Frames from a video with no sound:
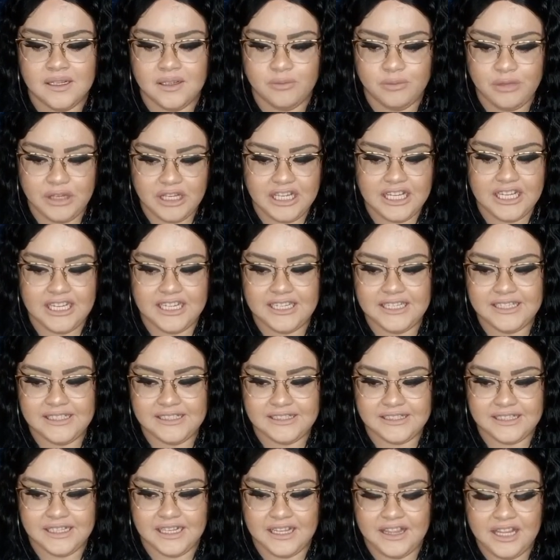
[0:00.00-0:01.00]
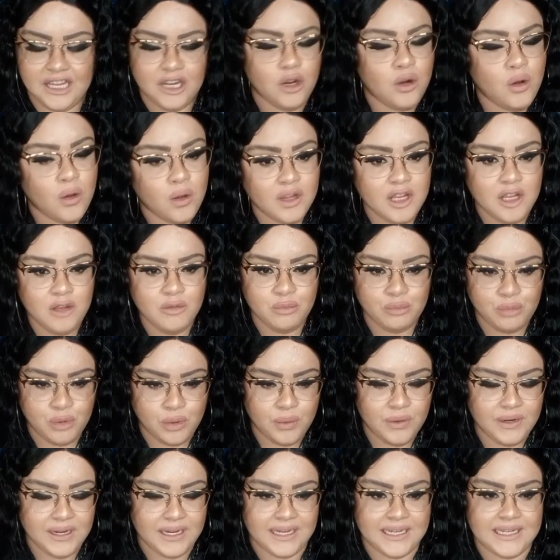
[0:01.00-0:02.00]
because they're all
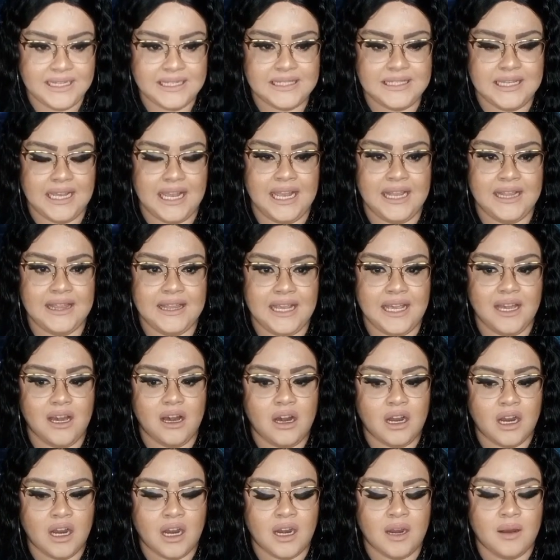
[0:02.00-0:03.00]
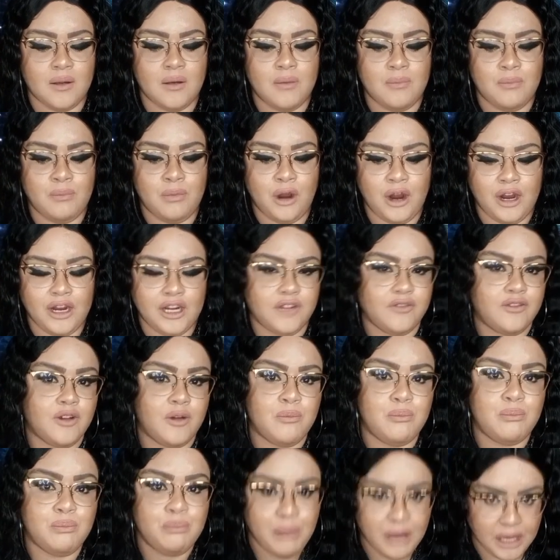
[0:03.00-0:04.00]
important and they are part of a
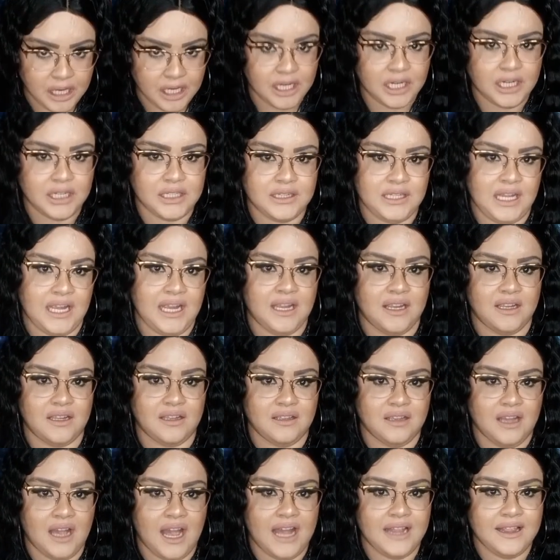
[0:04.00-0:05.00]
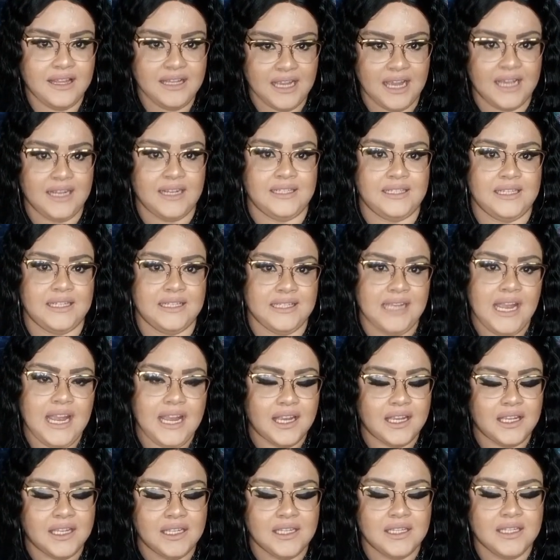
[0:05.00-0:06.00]
bigger thing at the end of the day.